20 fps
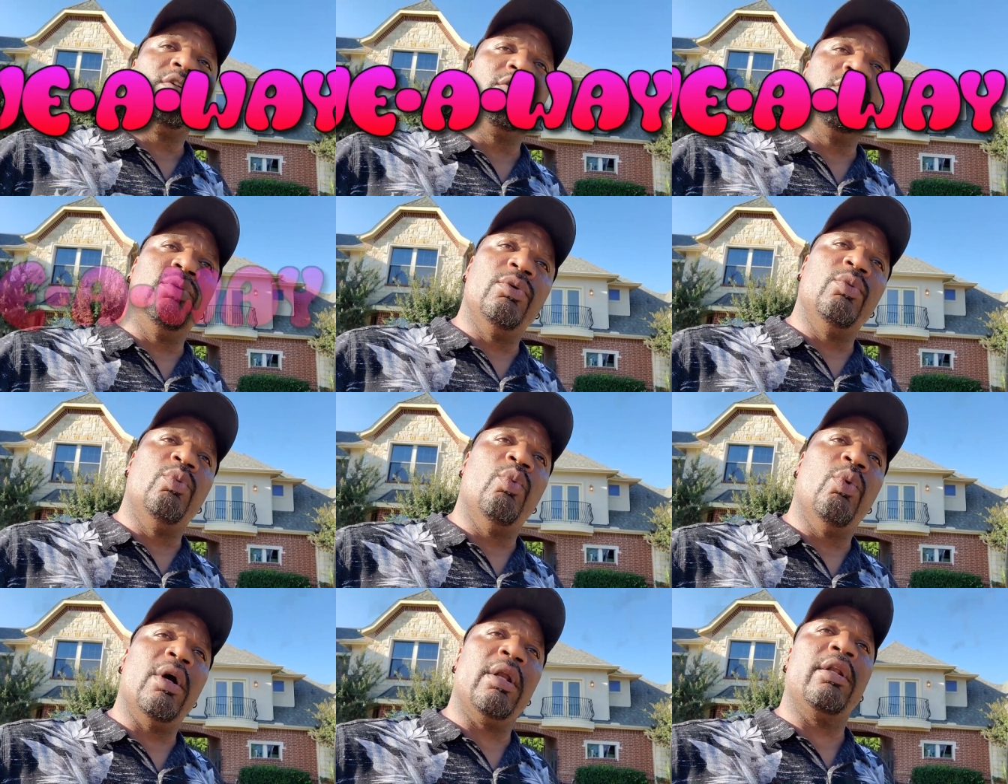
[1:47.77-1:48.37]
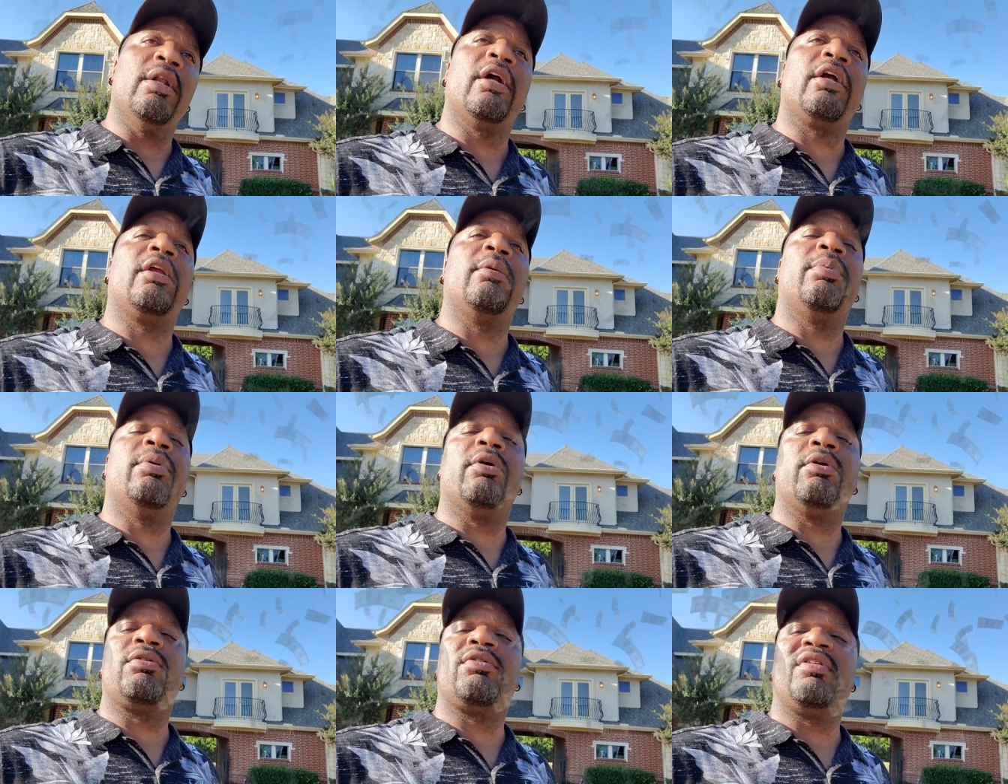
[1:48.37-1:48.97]
to one lucky
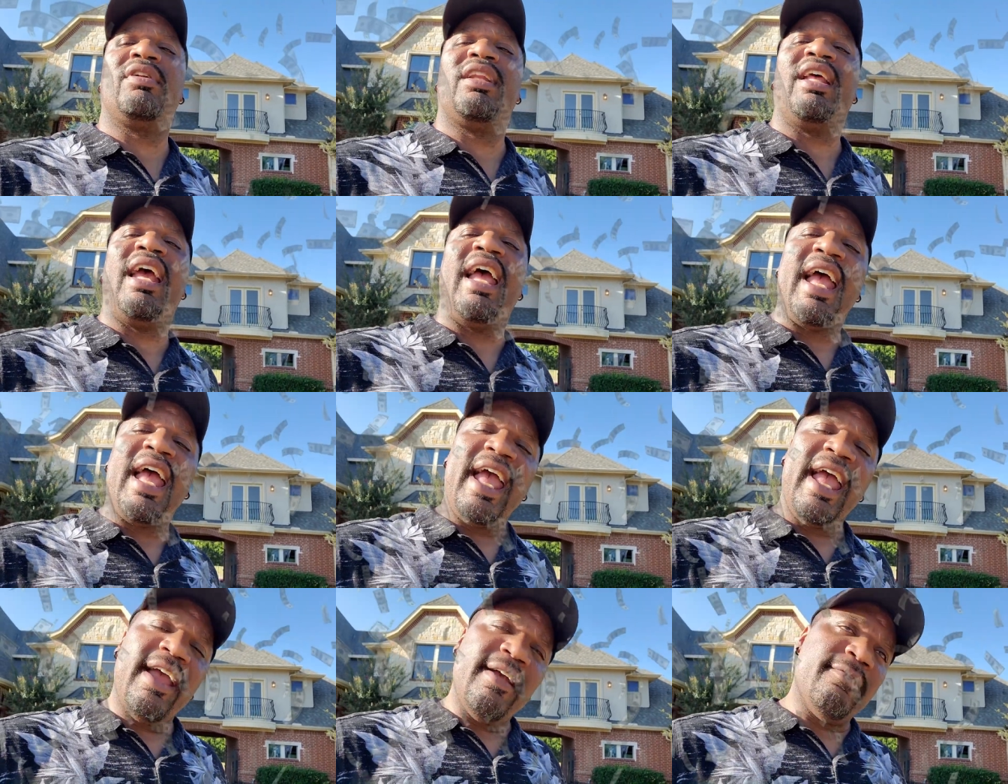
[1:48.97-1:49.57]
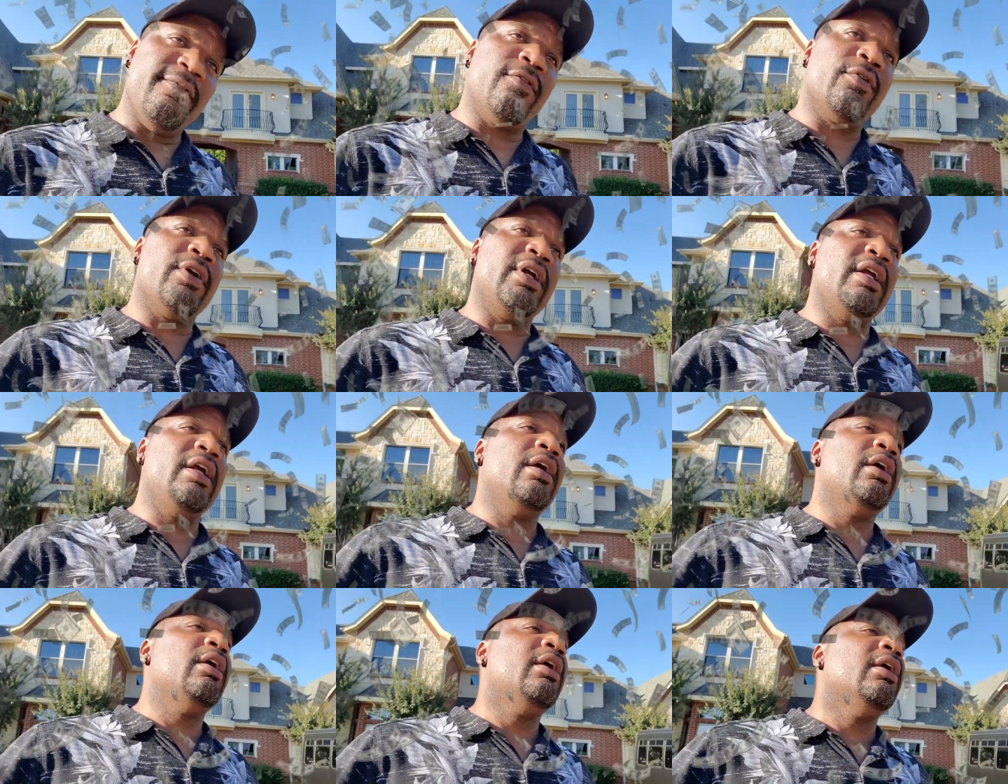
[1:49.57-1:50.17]
person every
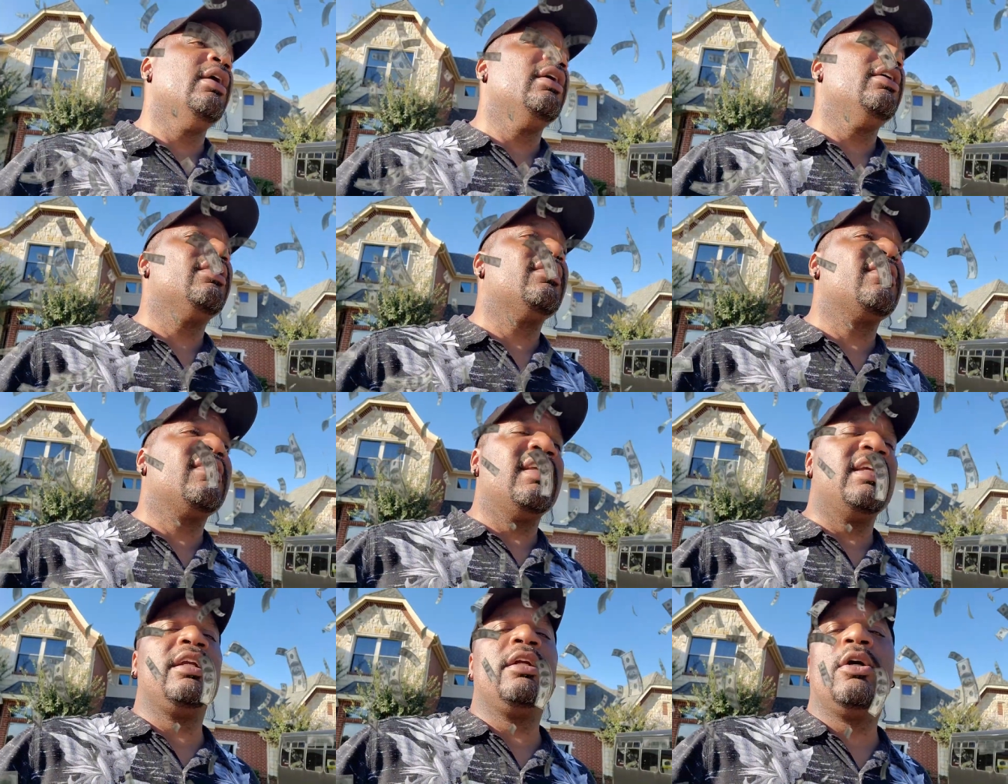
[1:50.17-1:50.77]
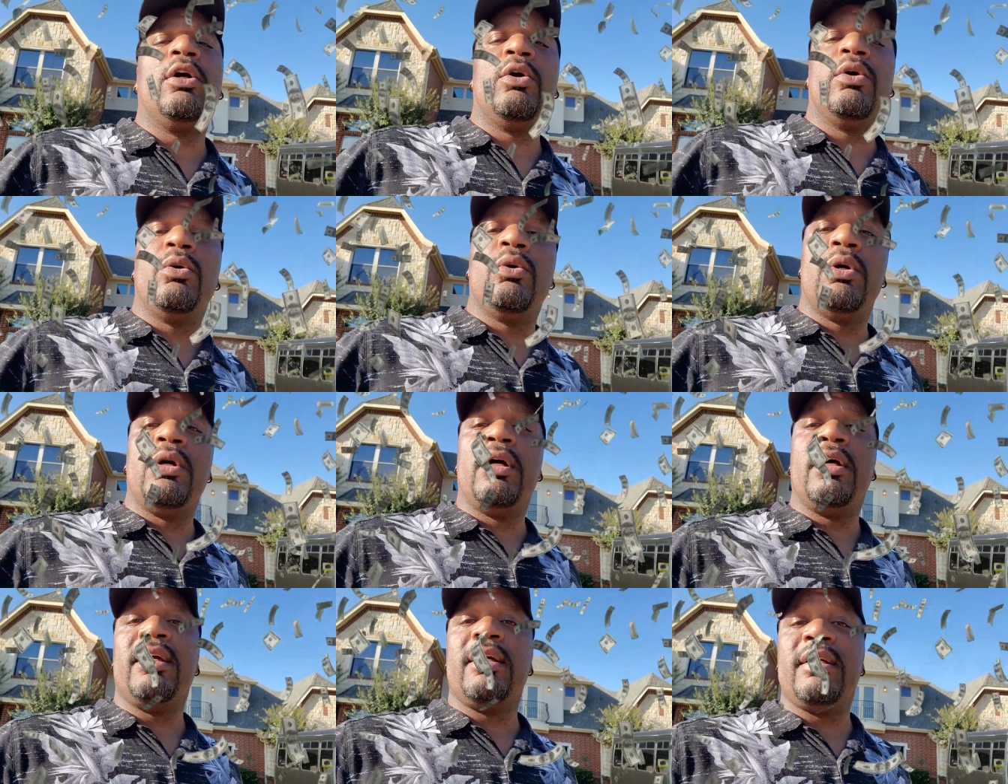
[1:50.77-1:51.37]
single
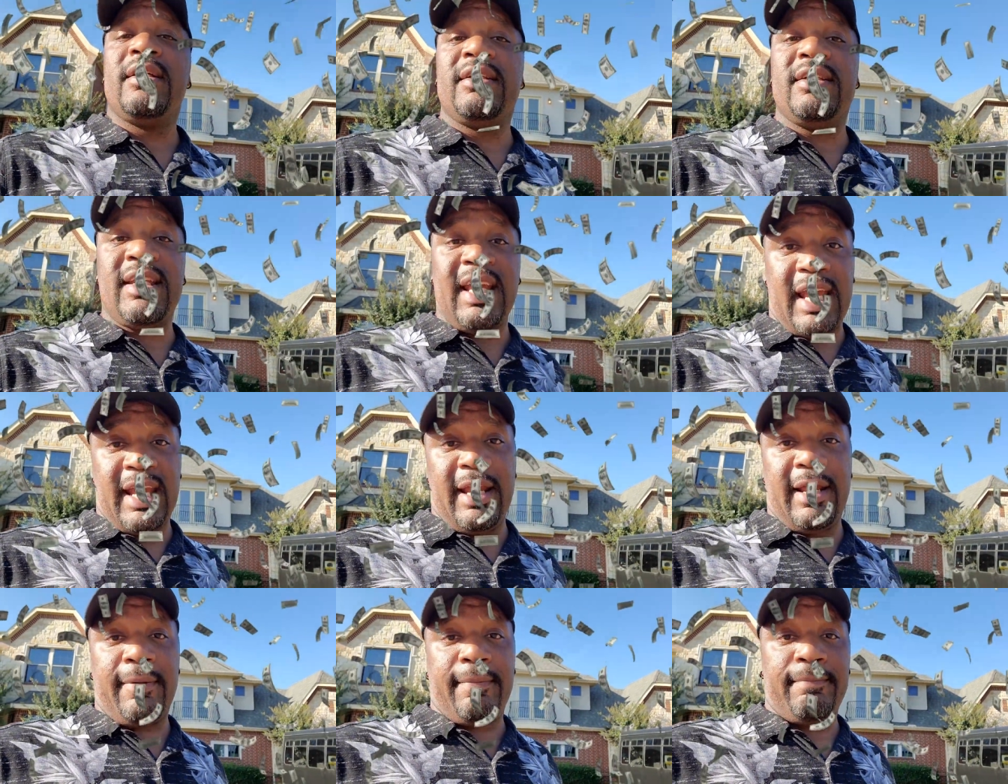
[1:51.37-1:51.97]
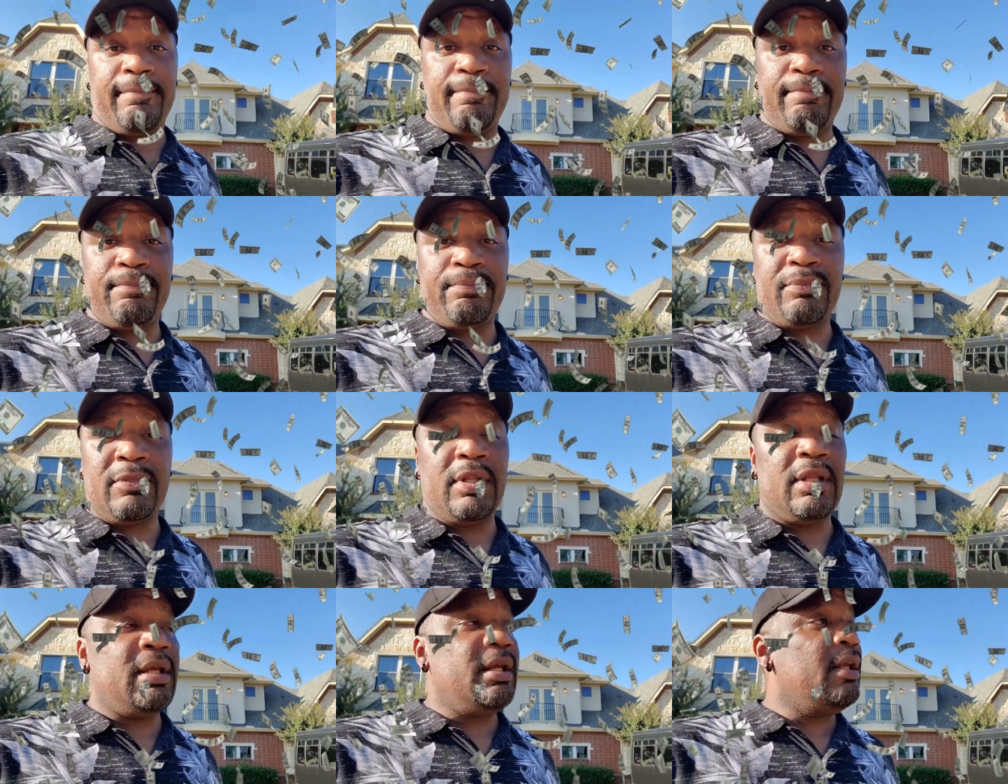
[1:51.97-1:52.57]
day.
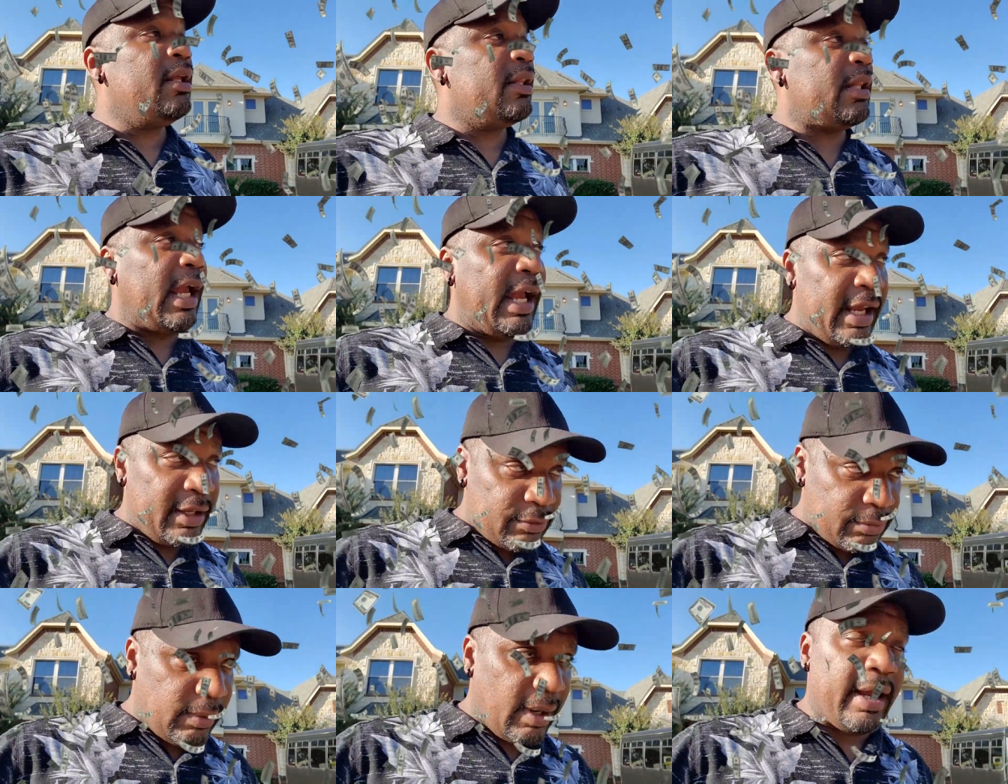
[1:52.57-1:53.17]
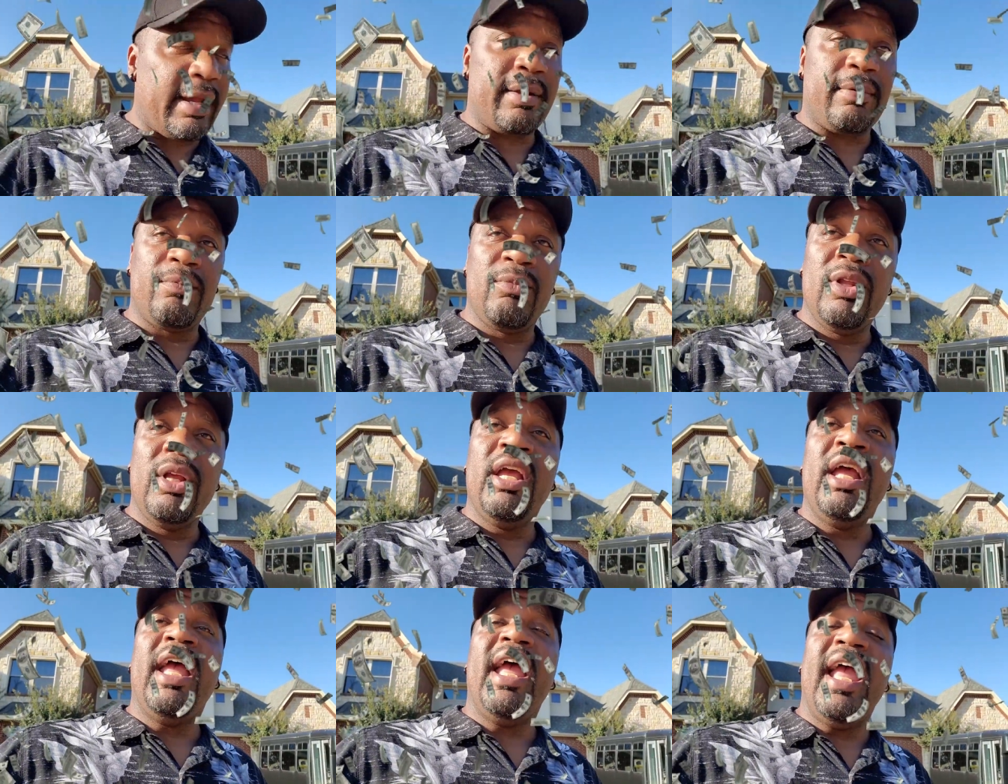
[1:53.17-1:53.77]
That's right.
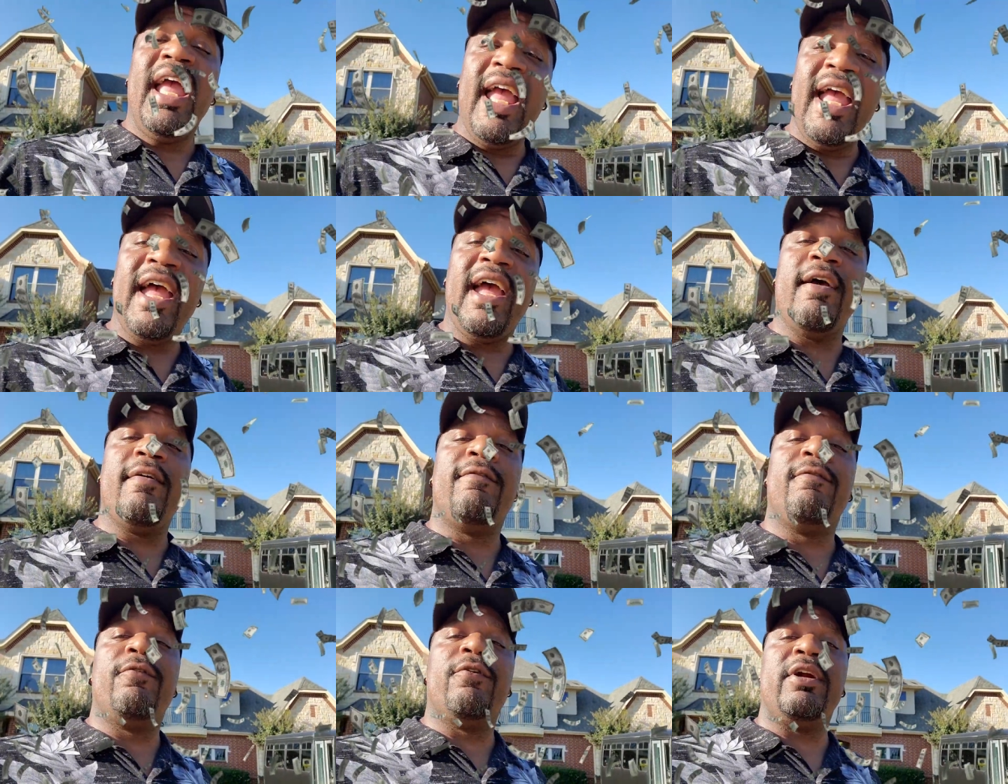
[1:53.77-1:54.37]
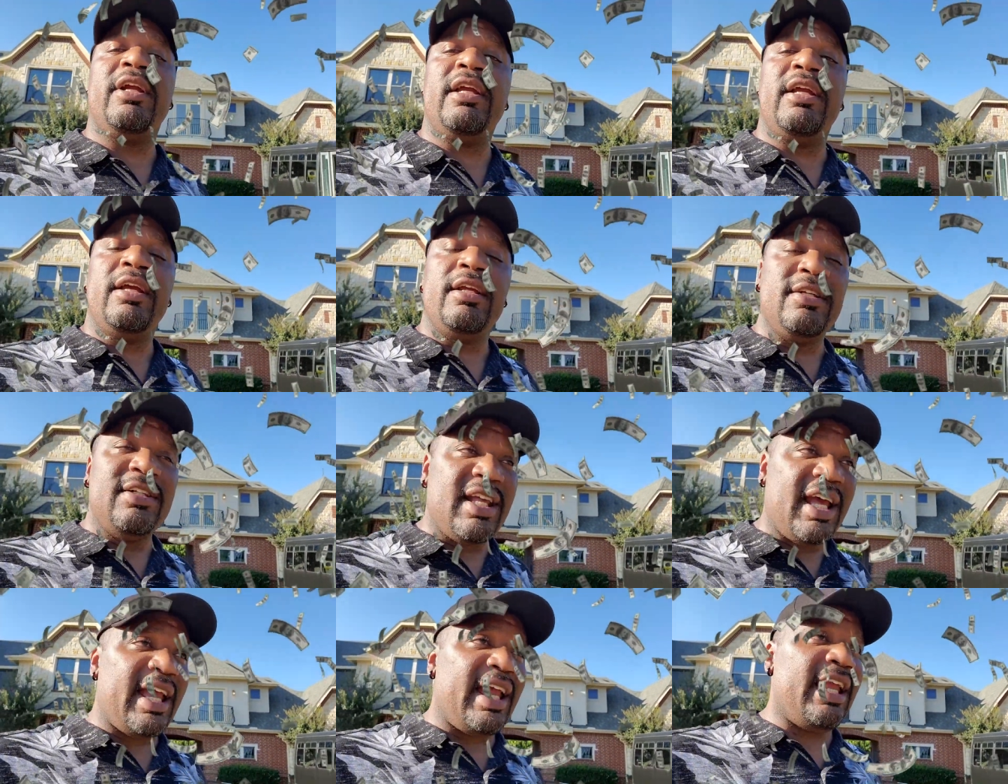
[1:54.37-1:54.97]
Every
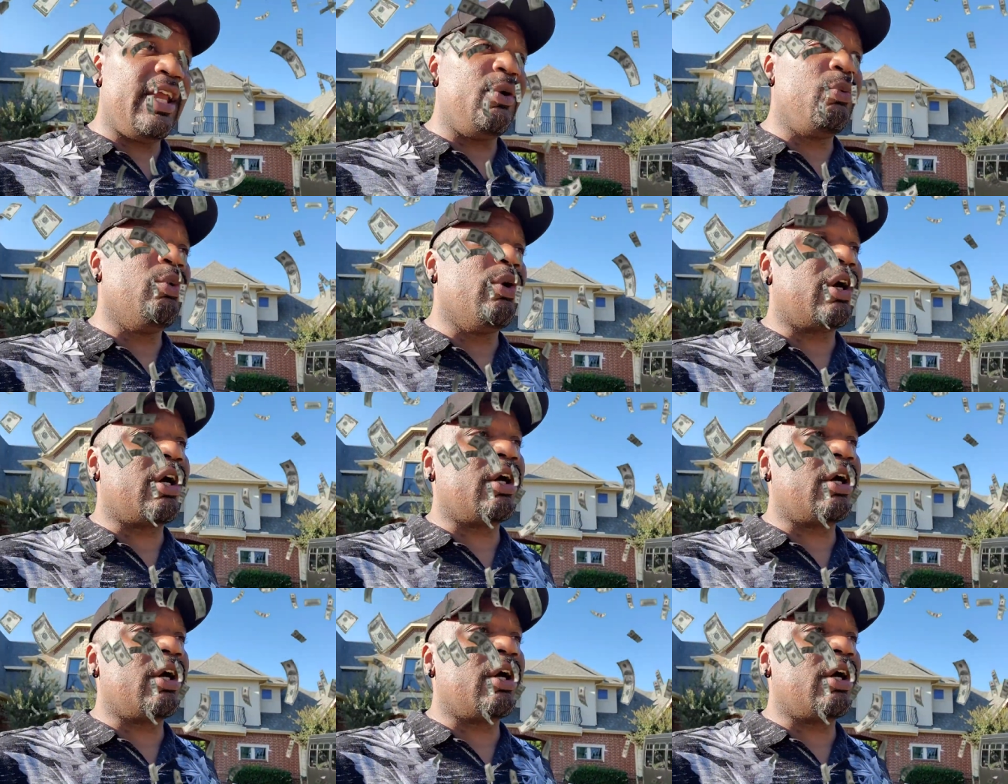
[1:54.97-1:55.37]
day we're